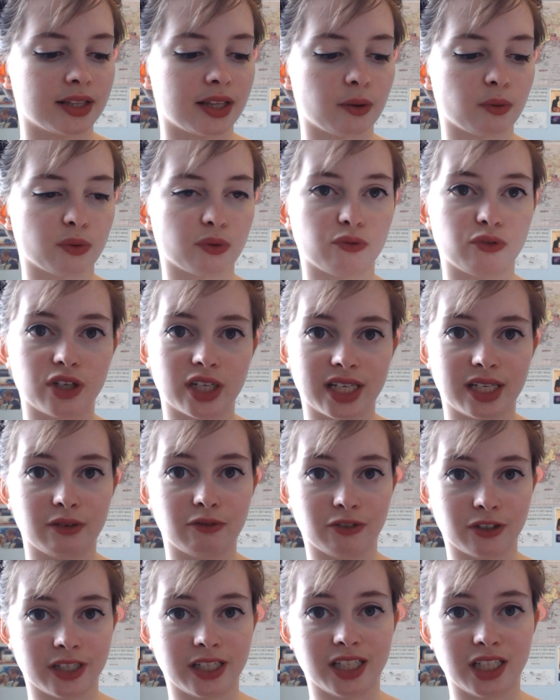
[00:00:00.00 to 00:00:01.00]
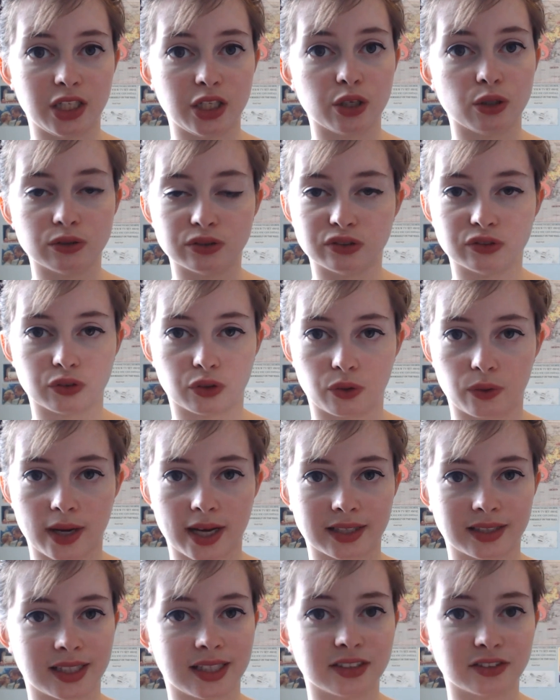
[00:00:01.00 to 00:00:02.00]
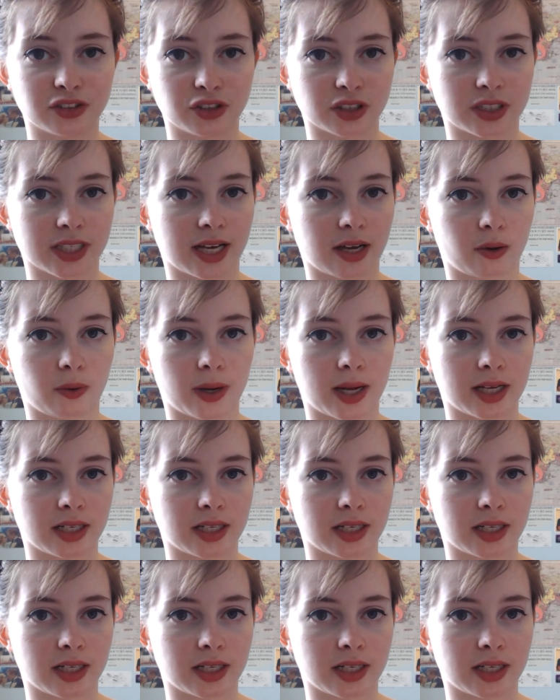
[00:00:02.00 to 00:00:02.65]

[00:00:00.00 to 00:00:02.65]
they were really, really useful and they stood out.